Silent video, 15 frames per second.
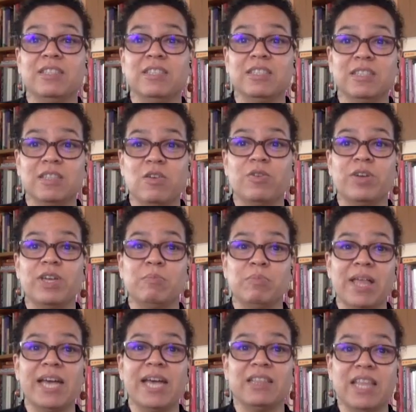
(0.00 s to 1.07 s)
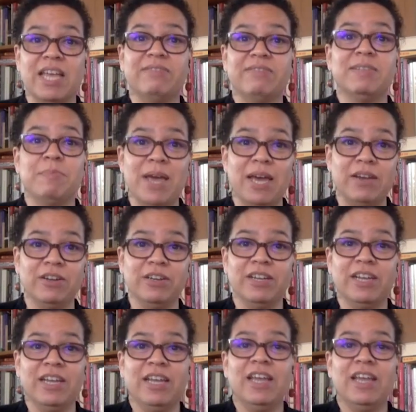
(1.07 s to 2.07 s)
the slogan Black Lives Matter